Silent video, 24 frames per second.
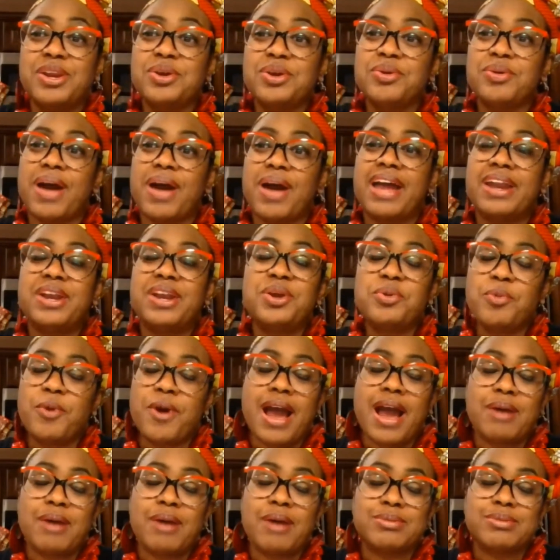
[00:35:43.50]
knew where
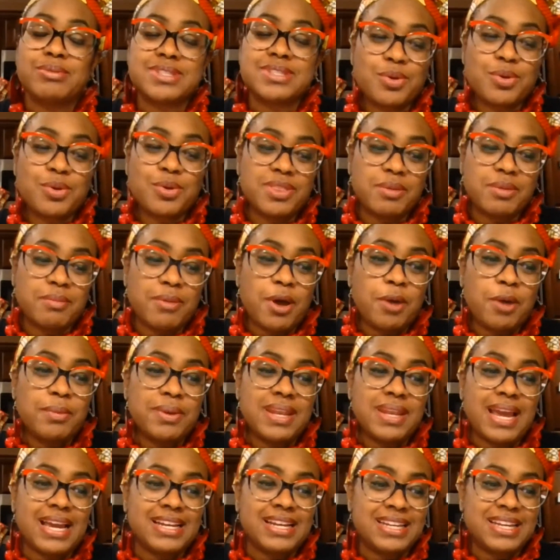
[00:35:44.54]
I was going the
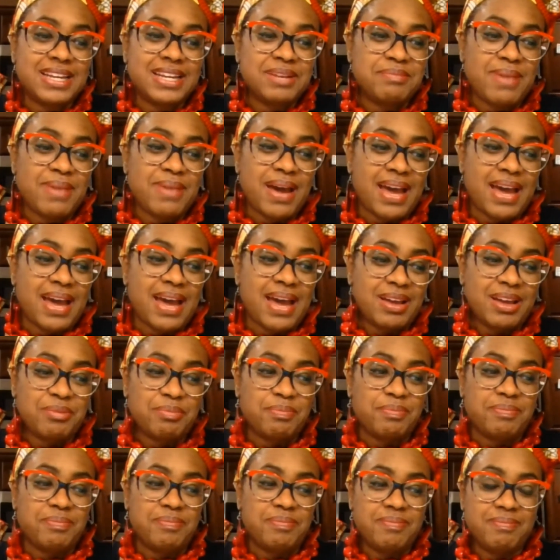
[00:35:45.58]
moment I did
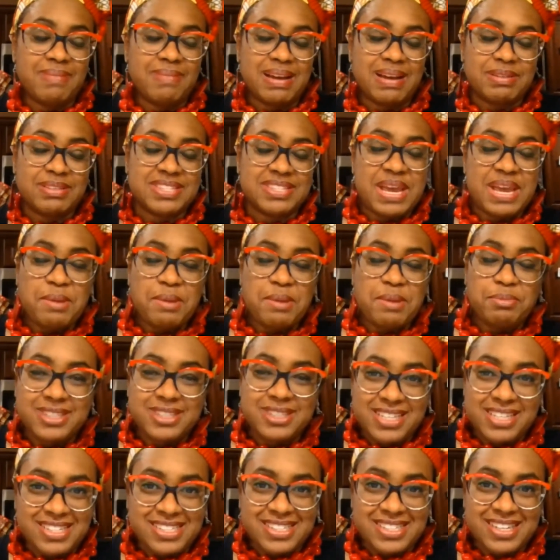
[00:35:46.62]
my sample
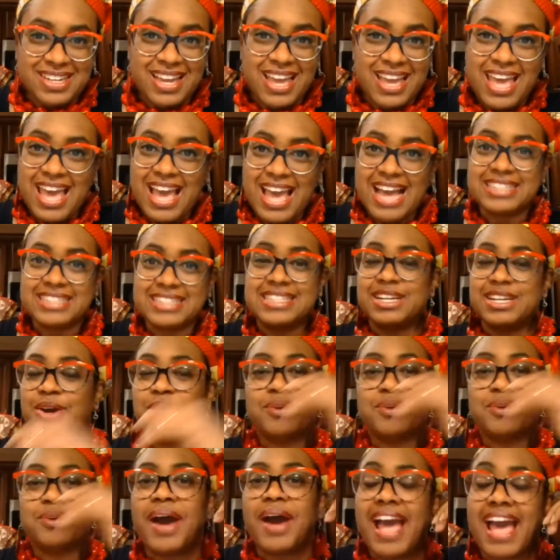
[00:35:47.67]
teaching. I said,
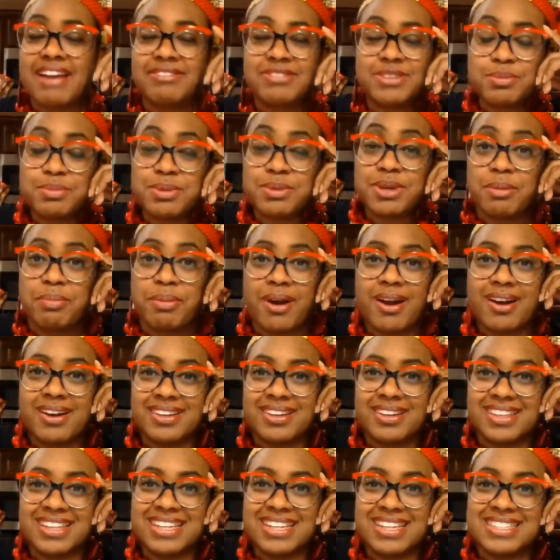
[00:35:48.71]
oh no, I have to be a part
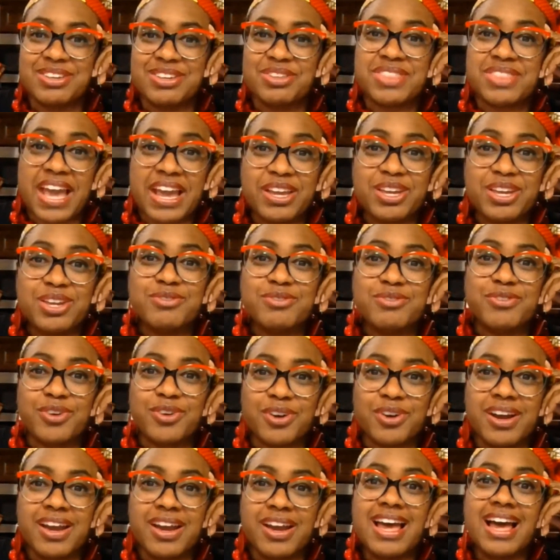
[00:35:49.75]
of this. So thank you
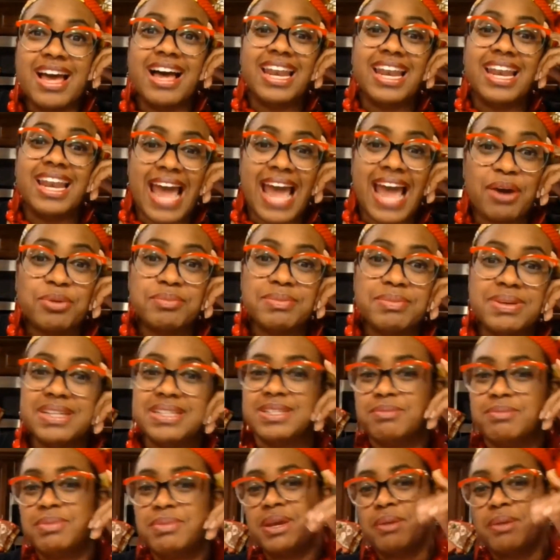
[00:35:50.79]
for allowing me
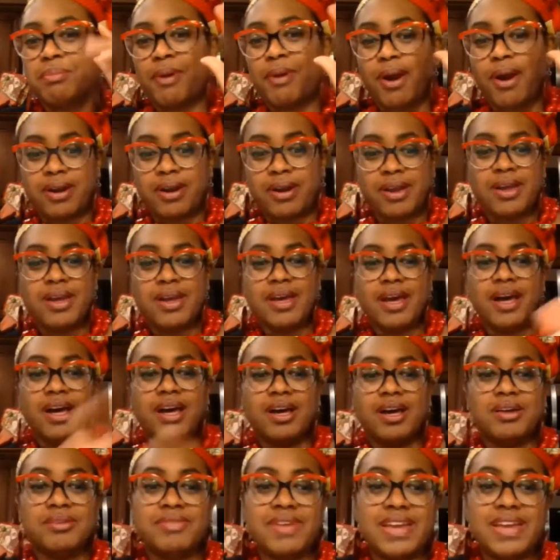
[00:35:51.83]
to be a part
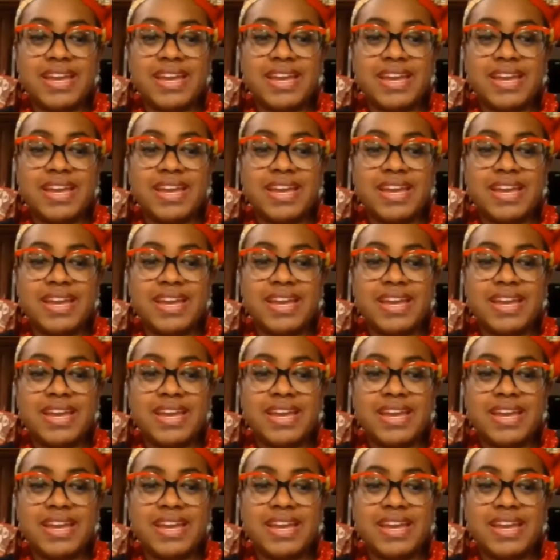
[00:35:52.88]
of an